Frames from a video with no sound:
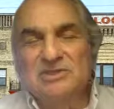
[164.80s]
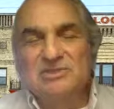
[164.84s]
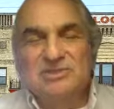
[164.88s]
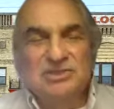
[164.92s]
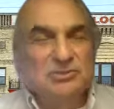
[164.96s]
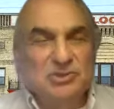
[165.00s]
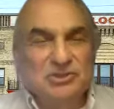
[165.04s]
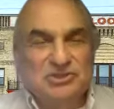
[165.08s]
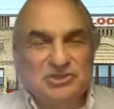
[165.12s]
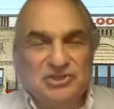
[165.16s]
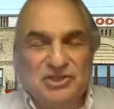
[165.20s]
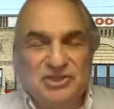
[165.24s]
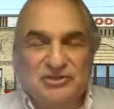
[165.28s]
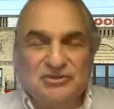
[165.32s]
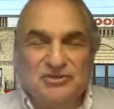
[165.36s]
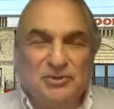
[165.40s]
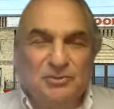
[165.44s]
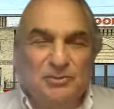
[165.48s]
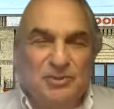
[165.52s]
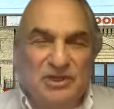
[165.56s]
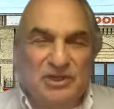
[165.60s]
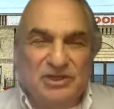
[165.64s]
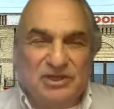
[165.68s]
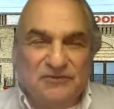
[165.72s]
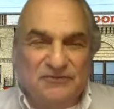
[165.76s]
interesting to
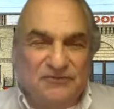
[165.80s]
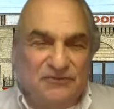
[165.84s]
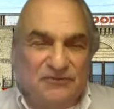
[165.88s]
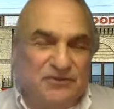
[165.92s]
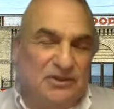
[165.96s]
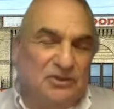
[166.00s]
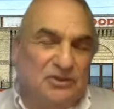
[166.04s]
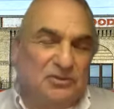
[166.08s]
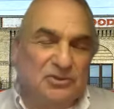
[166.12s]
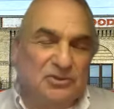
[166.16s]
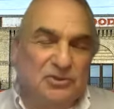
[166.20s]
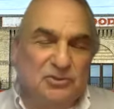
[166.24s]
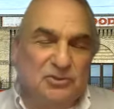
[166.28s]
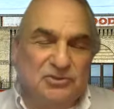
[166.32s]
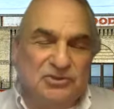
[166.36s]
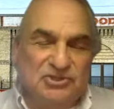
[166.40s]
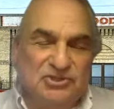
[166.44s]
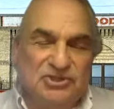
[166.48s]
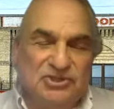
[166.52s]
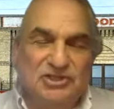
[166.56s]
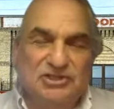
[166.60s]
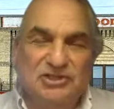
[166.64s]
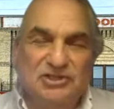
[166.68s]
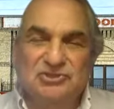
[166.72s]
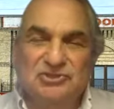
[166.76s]
be in a field whose
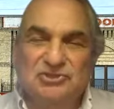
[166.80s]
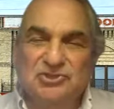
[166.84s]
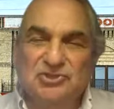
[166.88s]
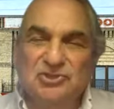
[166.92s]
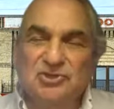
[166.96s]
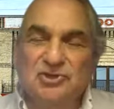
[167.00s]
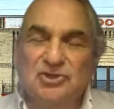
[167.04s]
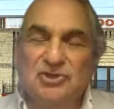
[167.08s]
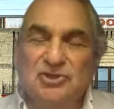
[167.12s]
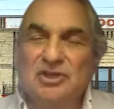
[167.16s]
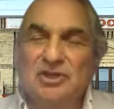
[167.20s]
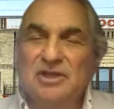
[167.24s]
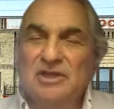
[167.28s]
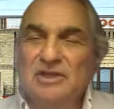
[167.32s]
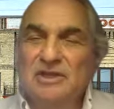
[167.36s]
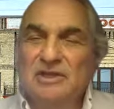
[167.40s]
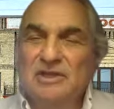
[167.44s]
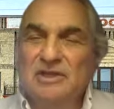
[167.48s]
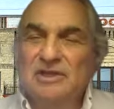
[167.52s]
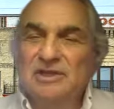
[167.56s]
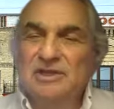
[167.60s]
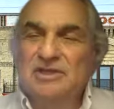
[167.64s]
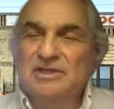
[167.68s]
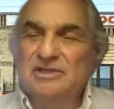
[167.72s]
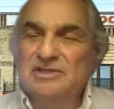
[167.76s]
signature
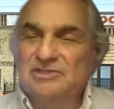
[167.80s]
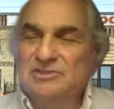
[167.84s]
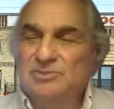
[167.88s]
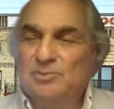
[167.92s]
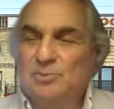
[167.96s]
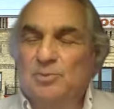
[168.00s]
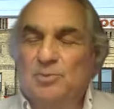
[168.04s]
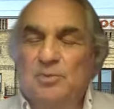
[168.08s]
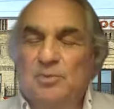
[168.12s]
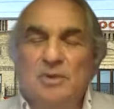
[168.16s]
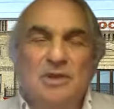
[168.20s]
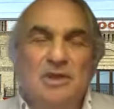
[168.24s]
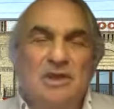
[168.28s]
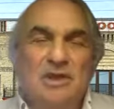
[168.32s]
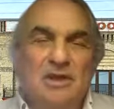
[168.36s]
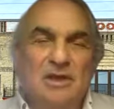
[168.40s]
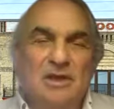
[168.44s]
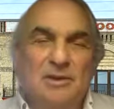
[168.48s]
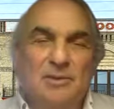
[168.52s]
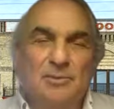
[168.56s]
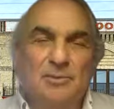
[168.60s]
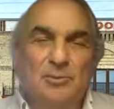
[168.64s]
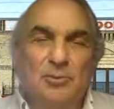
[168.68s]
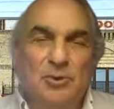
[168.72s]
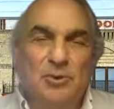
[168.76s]
is
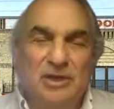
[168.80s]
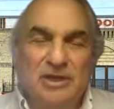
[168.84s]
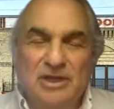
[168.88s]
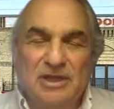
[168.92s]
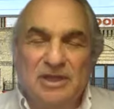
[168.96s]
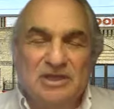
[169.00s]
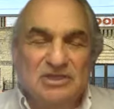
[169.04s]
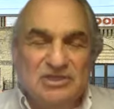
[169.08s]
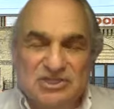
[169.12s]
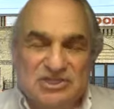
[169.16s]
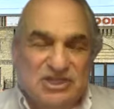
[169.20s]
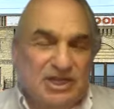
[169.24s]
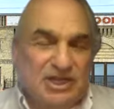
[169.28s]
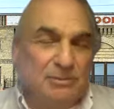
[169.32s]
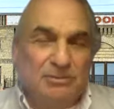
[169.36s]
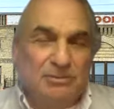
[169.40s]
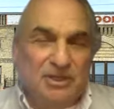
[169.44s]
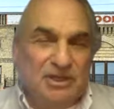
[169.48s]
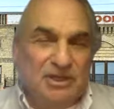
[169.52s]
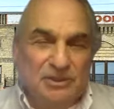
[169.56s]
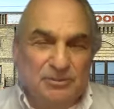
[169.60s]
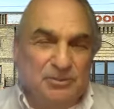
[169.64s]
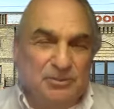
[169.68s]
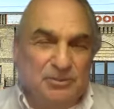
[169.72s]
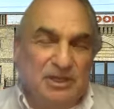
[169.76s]

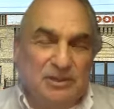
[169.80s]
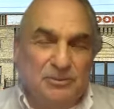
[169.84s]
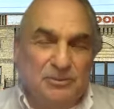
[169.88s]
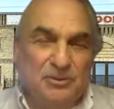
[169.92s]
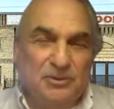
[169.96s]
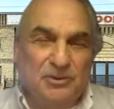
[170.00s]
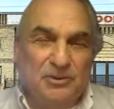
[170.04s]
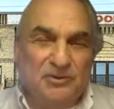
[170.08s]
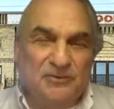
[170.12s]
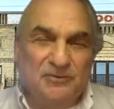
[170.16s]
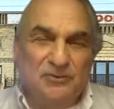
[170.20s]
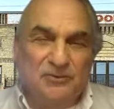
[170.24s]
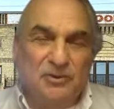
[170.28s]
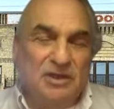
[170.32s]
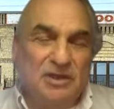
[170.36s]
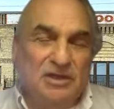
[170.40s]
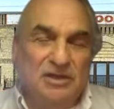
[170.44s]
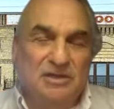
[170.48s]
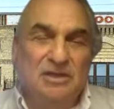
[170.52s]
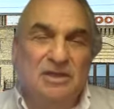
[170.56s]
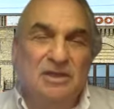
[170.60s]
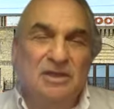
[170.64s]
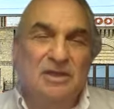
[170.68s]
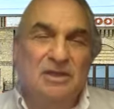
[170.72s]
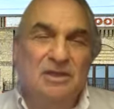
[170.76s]
assembling people for a
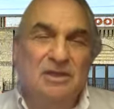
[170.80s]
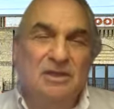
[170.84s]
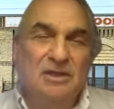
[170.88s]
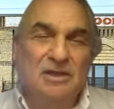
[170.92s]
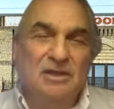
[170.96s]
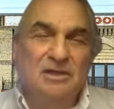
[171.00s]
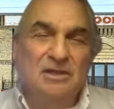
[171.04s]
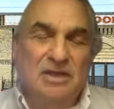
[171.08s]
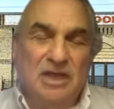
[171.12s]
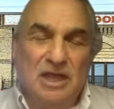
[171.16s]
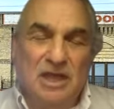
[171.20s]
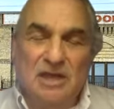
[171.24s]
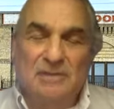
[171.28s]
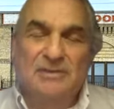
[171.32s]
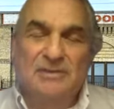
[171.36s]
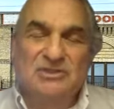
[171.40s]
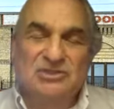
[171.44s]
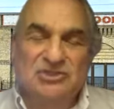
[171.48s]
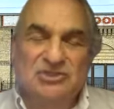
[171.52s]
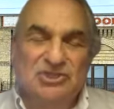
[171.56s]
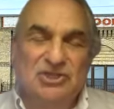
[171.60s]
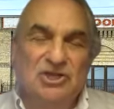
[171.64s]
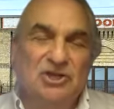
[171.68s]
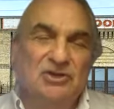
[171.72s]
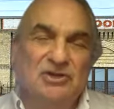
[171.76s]
common
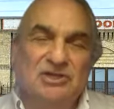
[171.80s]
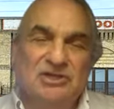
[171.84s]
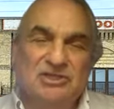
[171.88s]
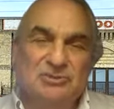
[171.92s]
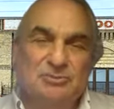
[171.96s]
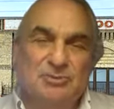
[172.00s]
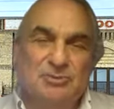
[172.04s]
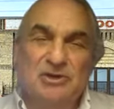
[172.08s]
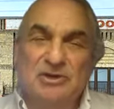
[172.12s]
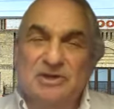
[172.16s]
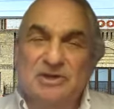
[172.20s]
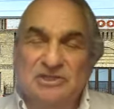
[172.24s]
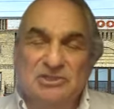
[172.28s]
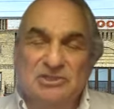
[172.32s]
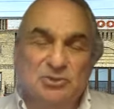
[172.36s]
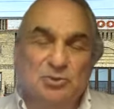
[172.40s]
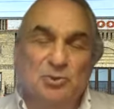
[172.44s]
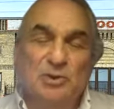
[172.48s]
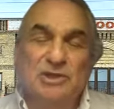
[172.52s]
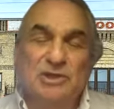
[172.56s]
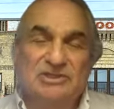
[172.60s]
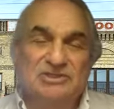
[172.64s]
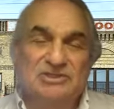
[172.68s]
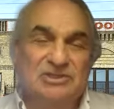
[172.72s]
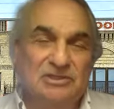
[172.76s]
shared experience
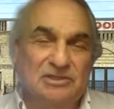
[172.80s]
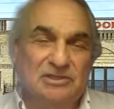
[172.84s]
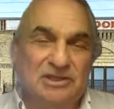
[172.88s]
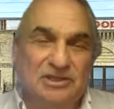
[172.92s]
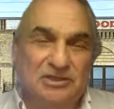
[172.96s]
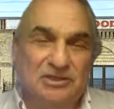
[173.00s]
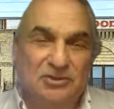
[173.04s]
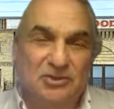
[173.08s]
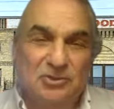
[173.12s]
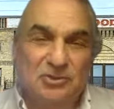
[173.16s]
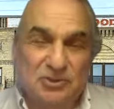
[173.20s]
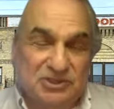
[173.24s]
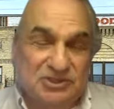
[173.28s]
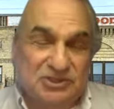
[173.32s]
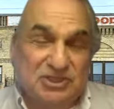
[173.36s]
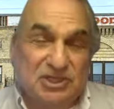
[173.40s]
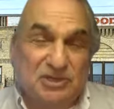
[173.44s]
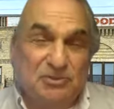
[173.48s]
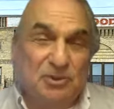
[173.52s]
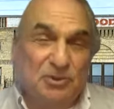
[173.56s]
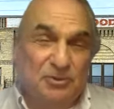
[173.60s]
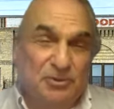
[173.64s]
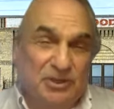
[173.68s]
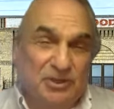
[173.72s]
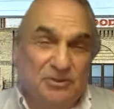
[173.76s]
when it's illegal to
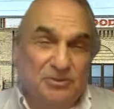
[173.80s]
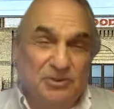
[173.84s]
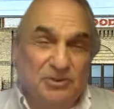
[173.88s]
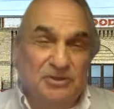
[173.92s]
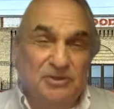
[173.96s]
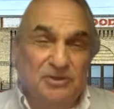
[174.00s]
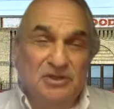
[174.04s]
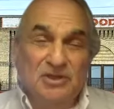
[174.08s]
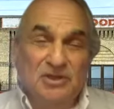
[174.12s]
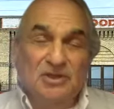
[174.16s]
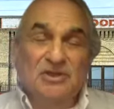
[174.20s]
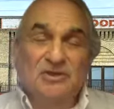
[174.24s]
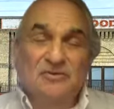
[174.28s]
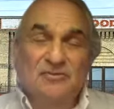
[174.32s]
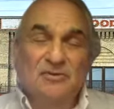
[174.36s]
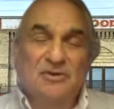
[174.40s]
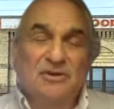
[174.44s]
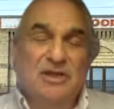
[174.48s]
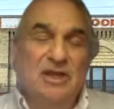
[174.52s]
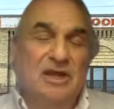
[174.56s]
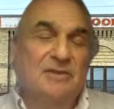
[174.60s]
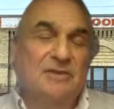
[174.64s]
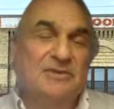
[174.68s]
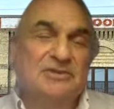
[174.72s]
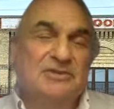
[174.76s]
assemble people for a
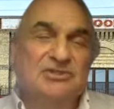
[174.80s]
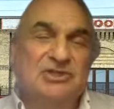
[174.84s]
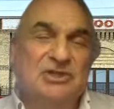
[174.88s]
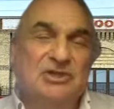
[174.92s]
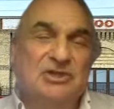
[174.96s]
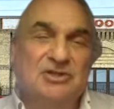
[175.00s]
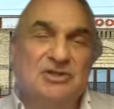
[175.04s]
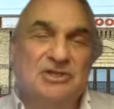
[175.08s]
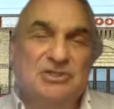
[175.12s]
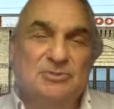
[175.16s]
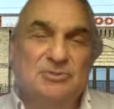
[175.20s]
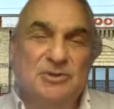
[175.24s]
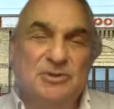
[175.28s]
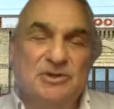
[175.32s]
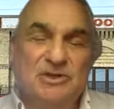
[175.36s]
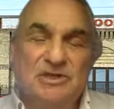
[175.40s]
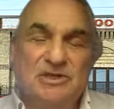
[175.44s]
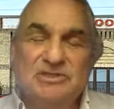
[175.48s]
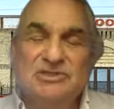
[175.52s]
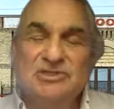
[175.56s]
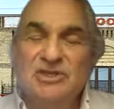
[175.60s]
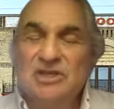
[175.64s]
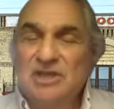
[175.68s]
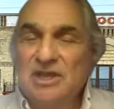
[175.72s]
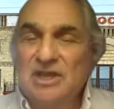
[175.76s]
common shared
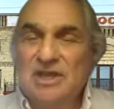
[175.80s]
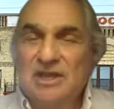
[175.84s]
experience.